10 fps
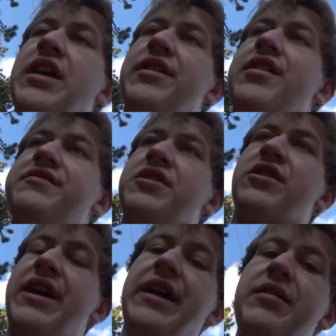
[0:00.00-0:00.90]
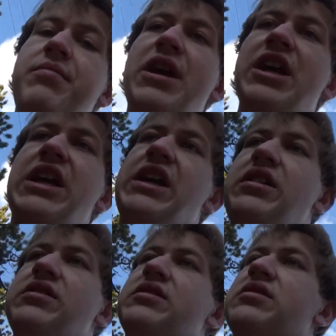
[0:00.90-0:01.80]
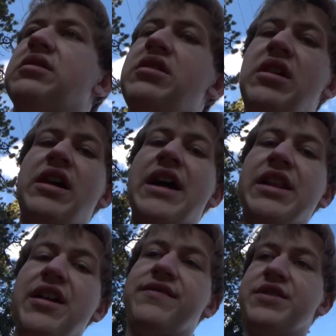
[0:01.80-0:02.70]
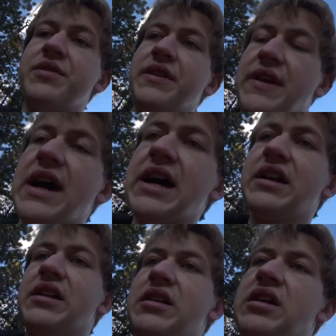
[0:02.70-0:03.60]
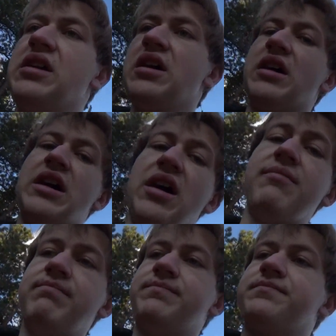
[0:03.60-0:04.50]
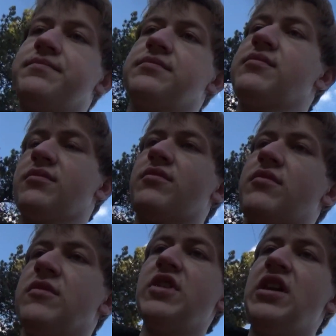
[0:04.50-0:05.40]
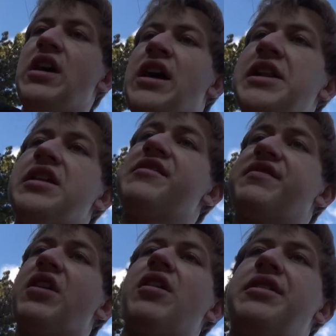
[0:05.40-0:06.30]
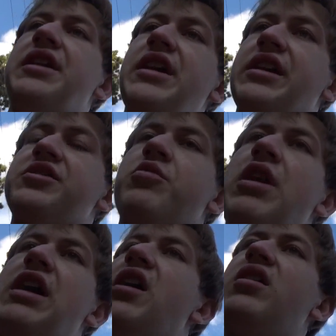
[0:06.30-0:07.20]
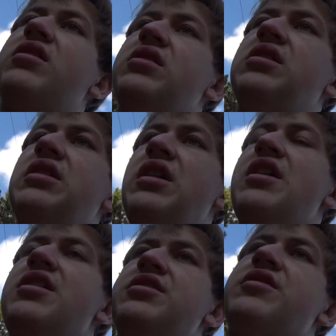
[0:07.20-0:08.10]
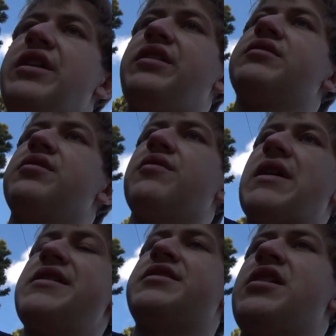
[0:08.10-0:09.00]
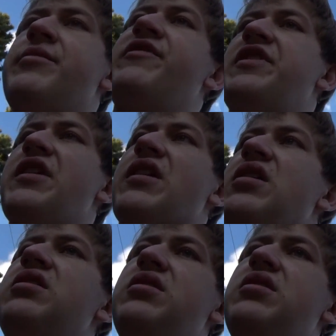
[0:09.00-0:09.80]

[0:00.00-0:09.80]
I love cooking and baking. I love doing that. Um, I love gardening as well during the right time of year.